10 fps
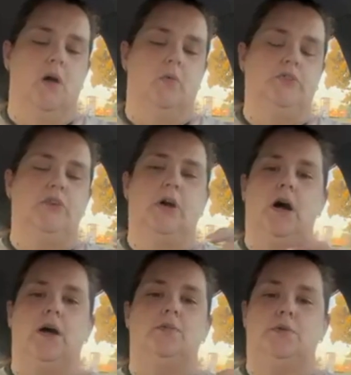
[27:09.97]
Which, yeah,
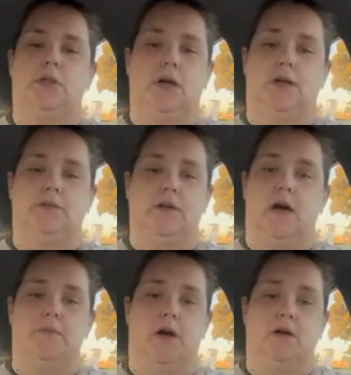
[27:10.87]
I realize
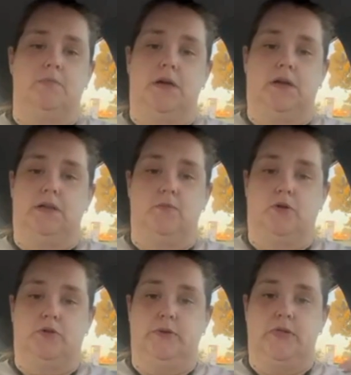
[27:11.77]
I'm not going to make any
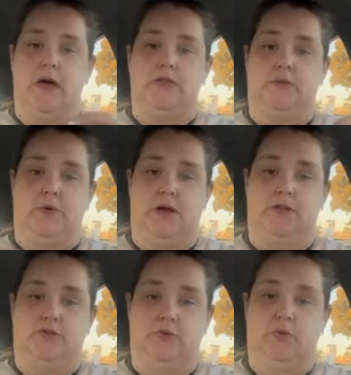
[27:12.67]
more doing that than what I
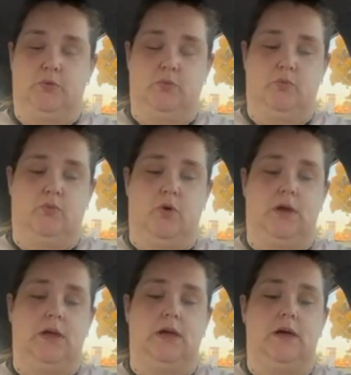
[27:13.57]
do
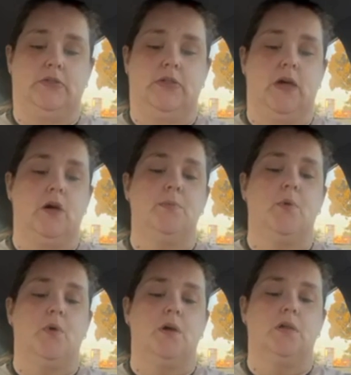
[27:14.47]
working at the
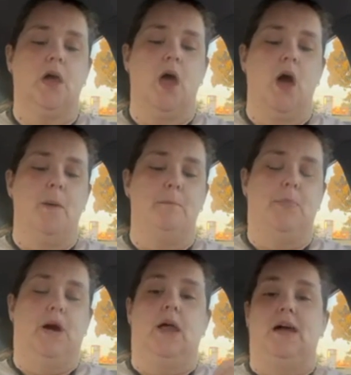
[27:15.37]
airport,
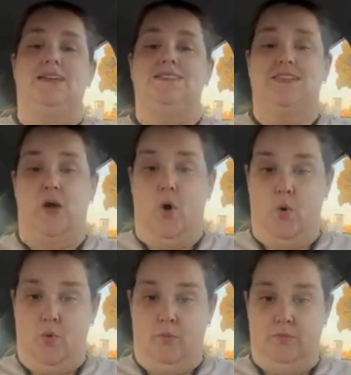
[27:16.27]
but I can stay
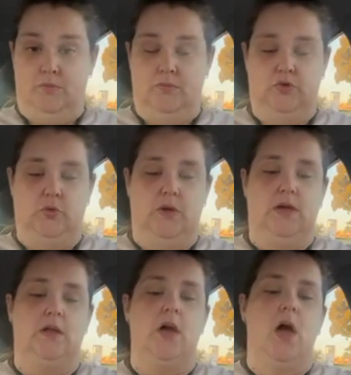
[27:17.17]
home
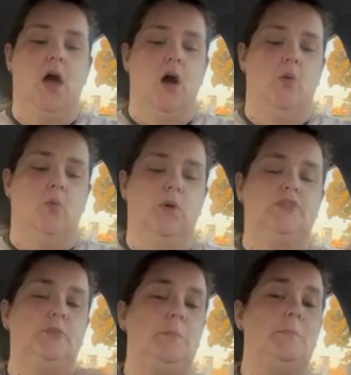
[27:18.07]
doing it,
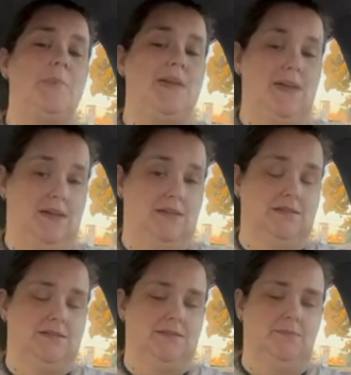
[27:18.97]
which
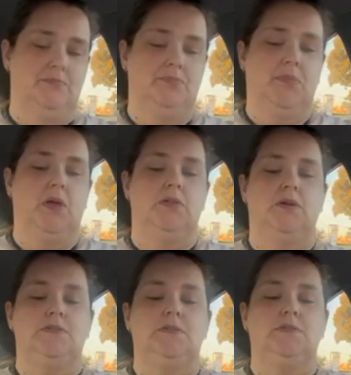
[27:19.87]
means
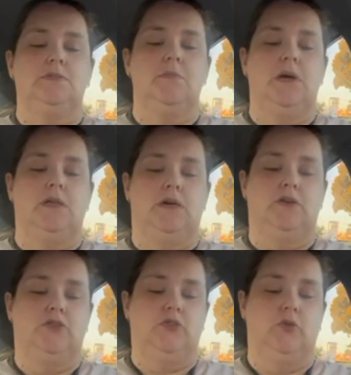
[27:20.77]
this is the main
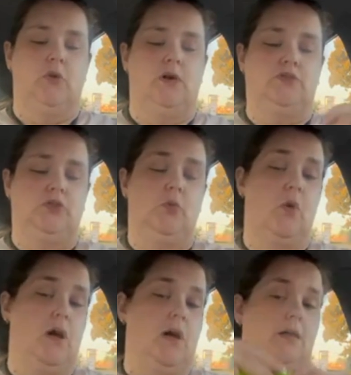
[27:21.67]
issue as to why I